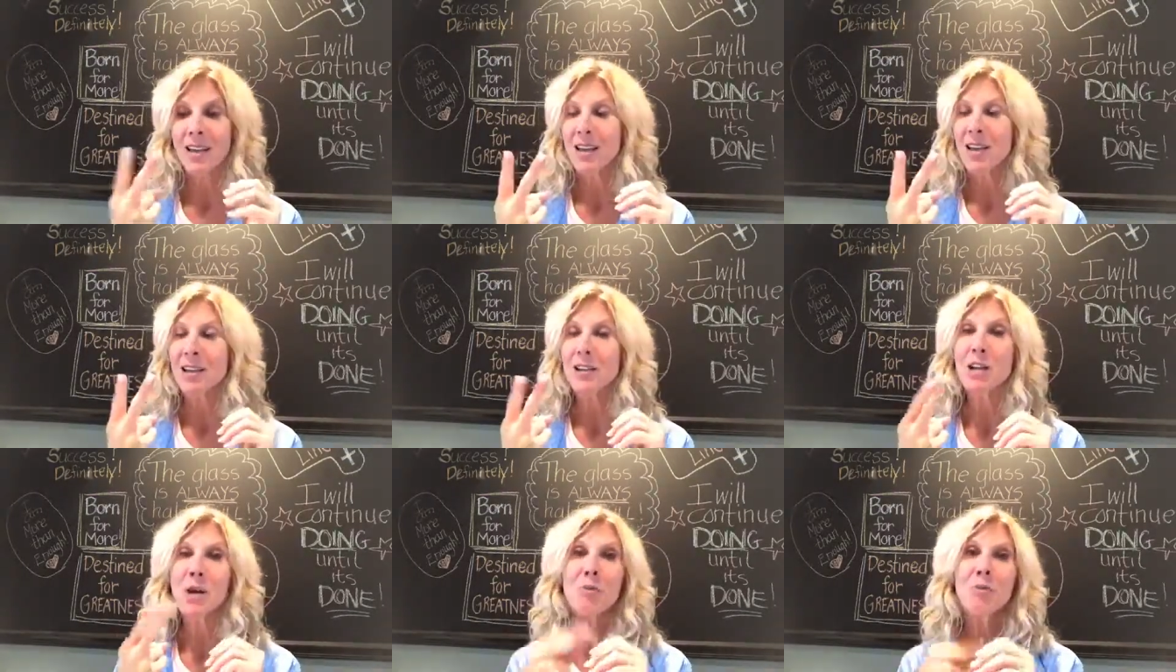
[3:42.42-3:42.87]

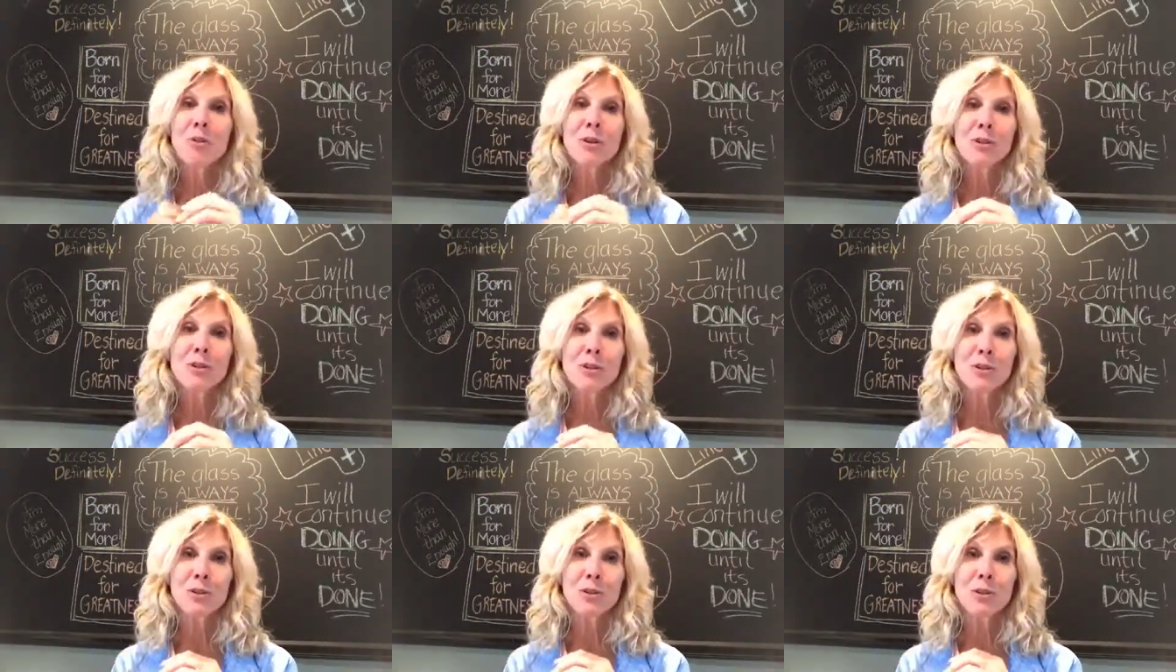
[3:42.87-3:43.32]
Number
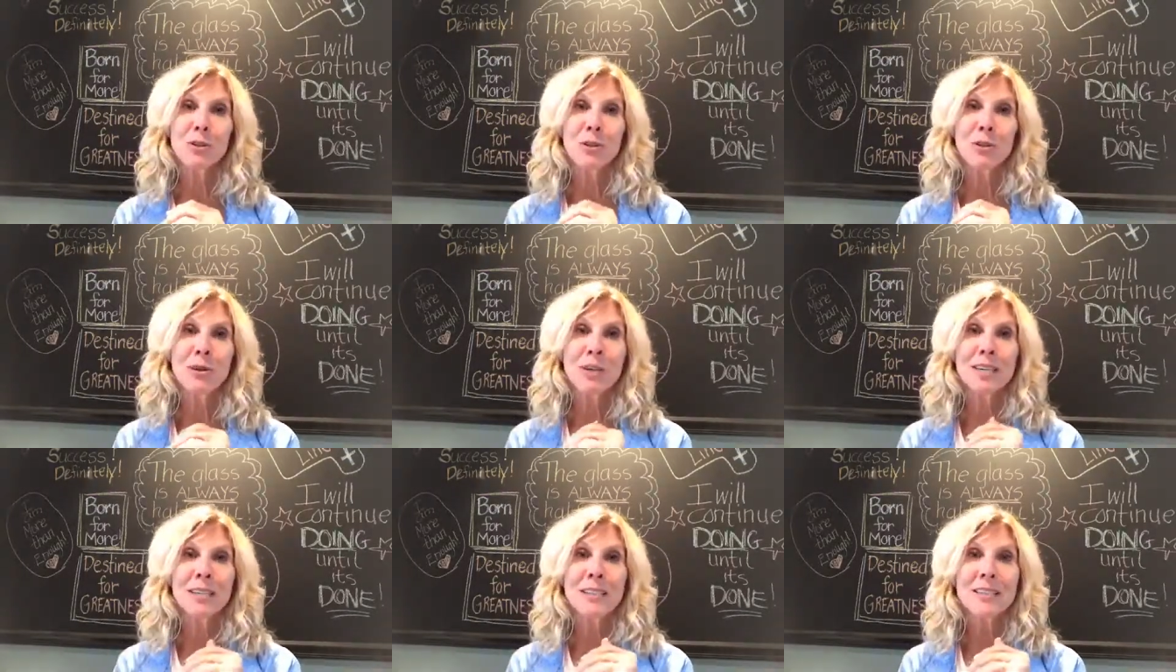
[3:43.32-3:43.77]

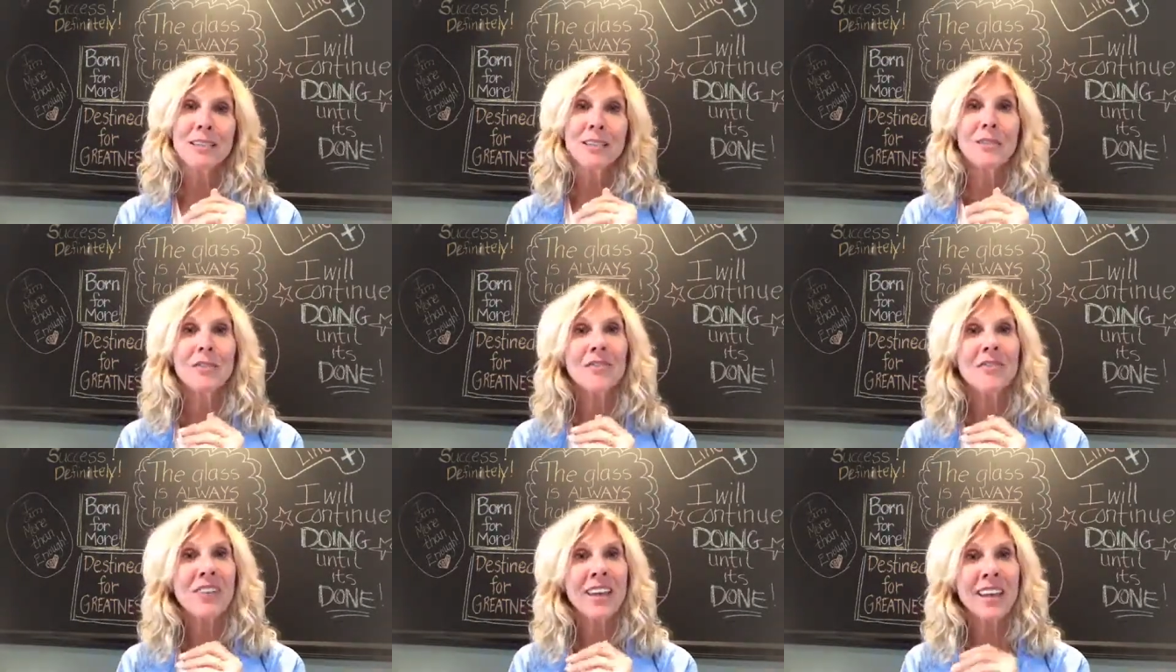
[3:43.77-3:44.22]
2 is to
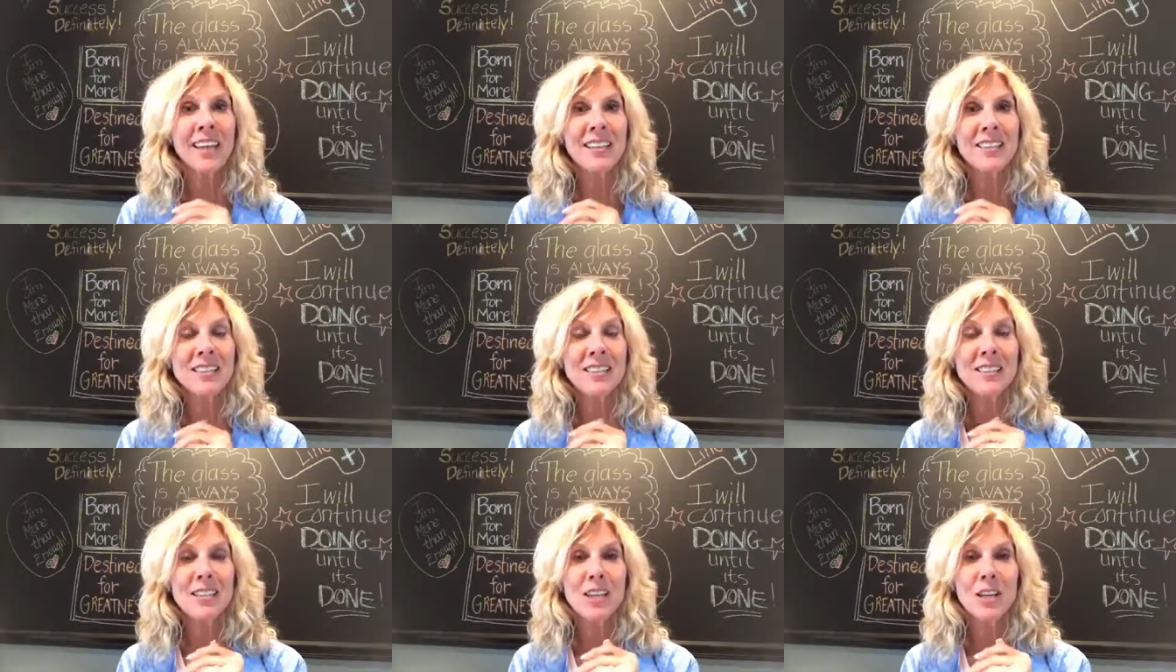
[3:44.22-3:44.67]

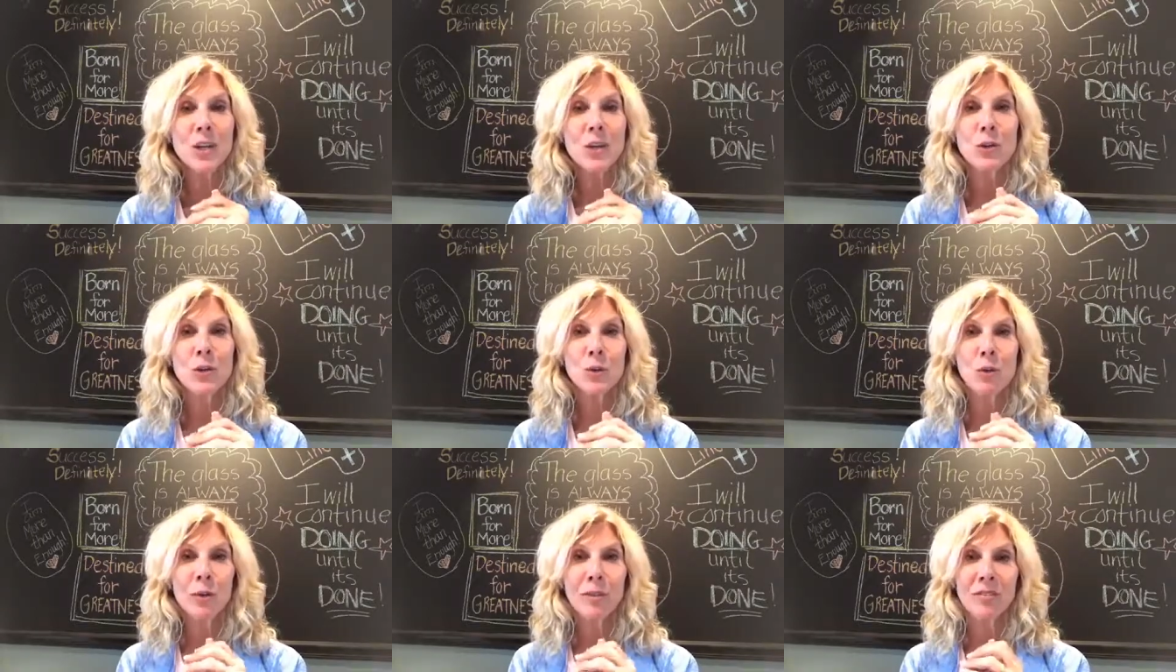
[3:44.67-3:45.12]
face
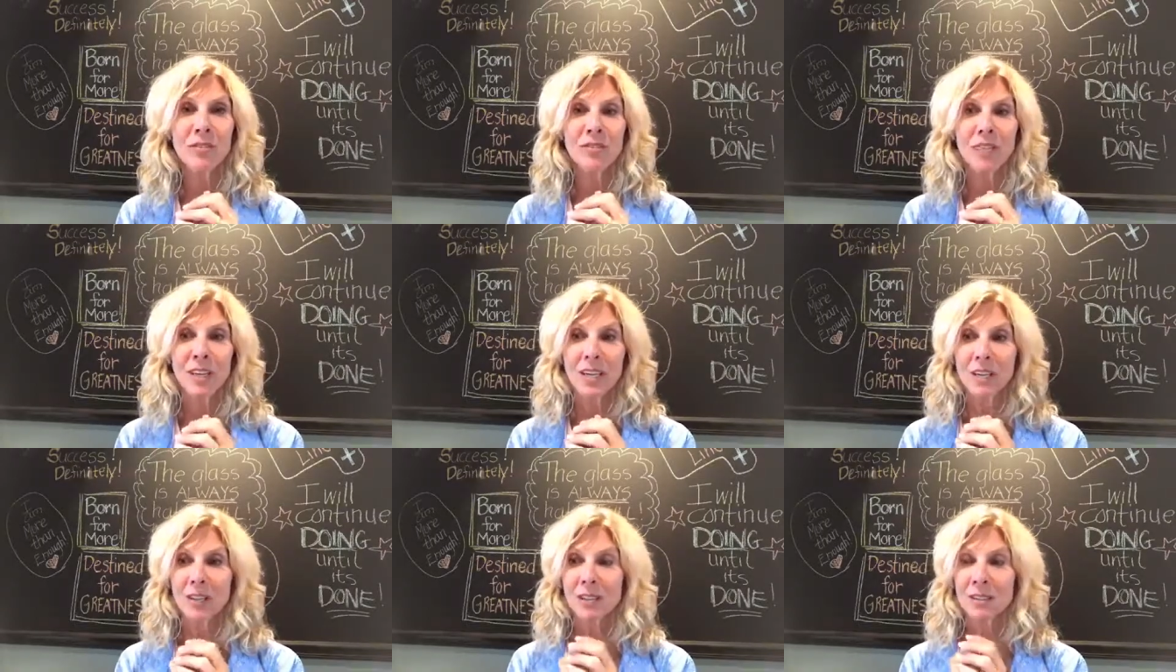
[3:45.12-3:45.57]
your
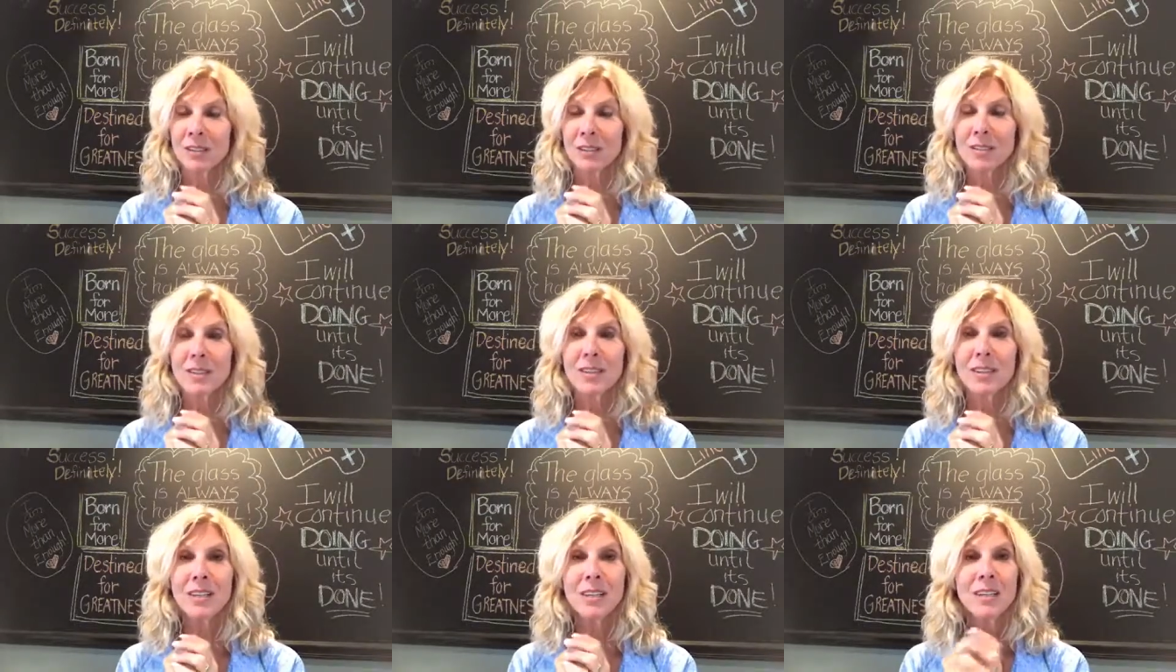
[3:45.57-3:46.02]

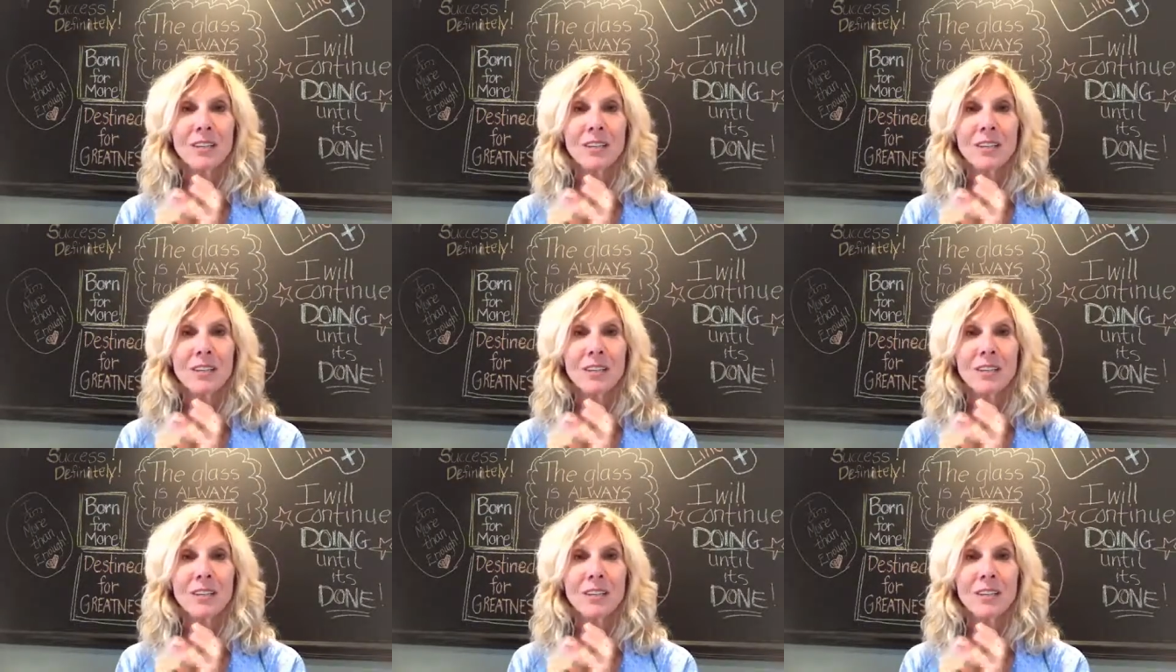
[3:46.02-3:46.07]
fears.